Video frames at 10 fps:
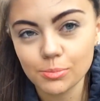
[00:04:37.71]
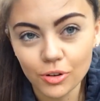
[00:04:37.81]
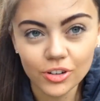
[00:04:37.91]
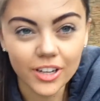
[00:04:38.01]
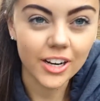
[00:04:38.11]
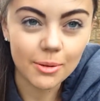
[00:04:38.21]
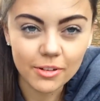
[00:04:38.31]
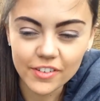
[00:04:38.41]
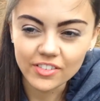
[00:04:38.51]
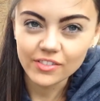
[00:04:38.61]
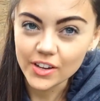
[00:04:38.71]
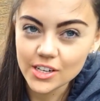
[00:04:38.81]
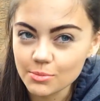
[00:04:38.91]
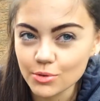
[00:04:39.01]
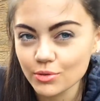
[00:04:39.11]
Broccoli are like my favourite
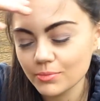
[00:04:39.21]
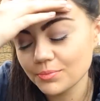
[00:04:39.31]
vegetable.